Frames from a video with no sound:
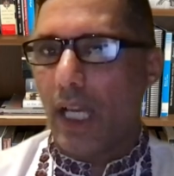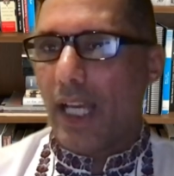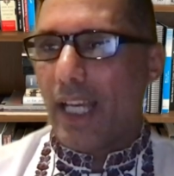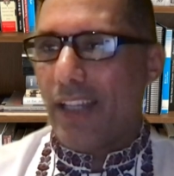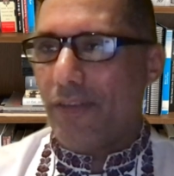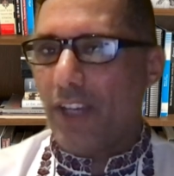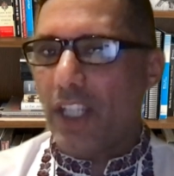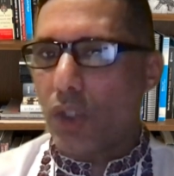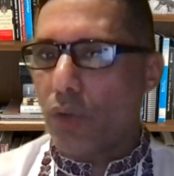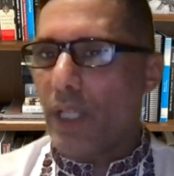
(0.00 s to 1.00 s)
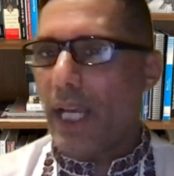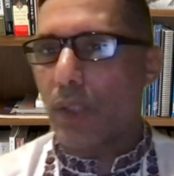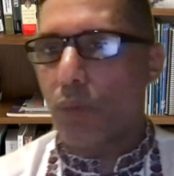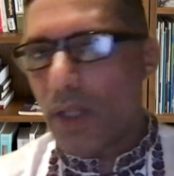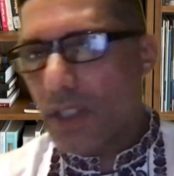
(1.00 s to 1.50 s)
In phase two, he
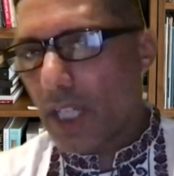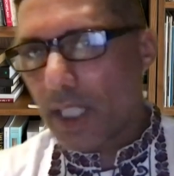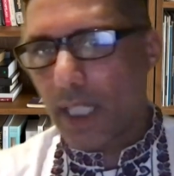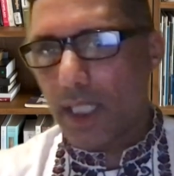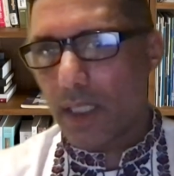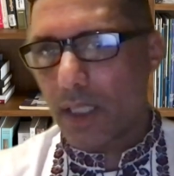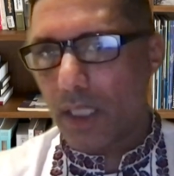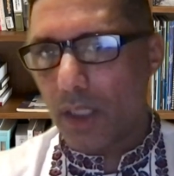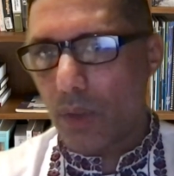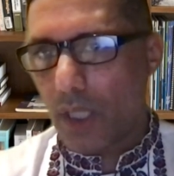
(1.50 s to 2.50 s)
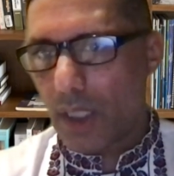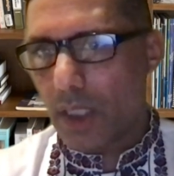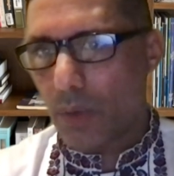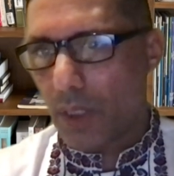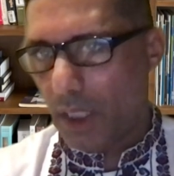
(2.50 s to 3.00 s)
had one success in
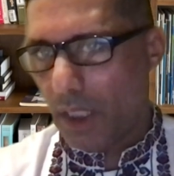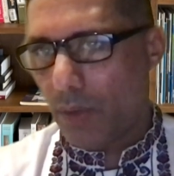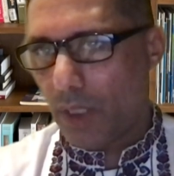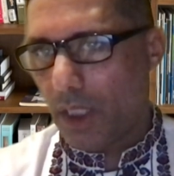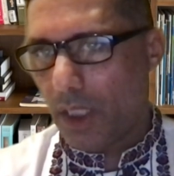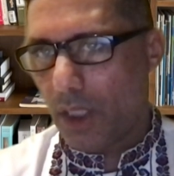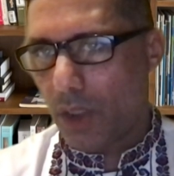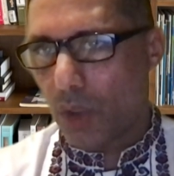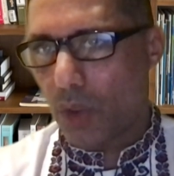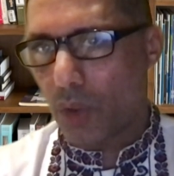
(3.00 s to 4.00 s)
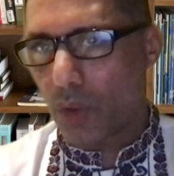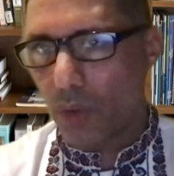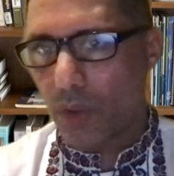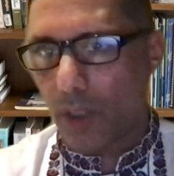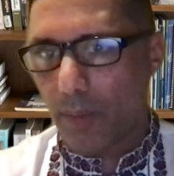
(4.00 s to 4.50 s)
Luhansk when he when he co controlled
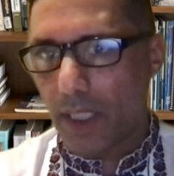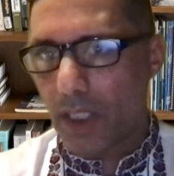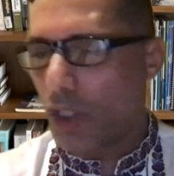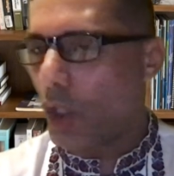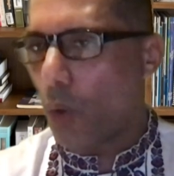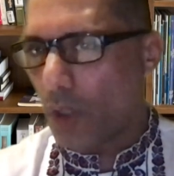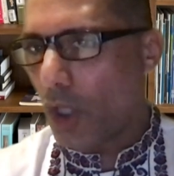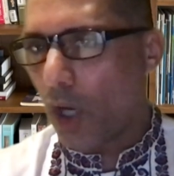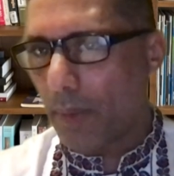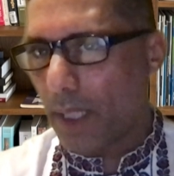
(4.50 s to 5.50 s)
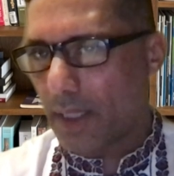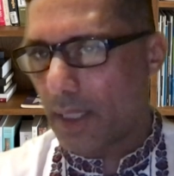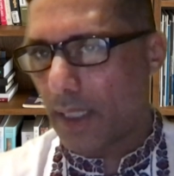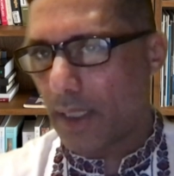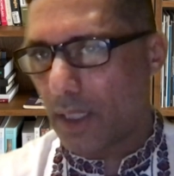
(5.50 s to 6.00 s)
the oblast, the only oblast
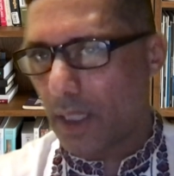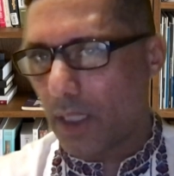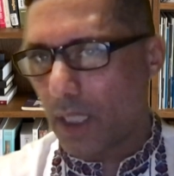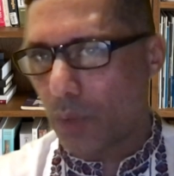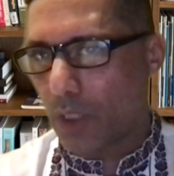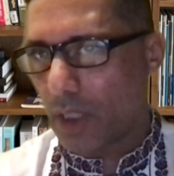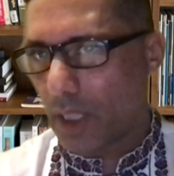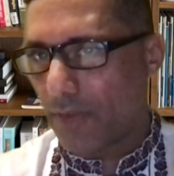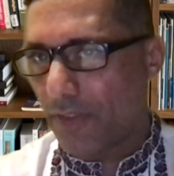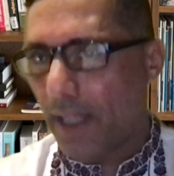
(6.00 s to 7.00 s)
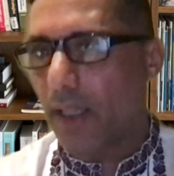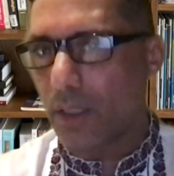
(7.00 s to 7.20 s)
that uh, that was that fell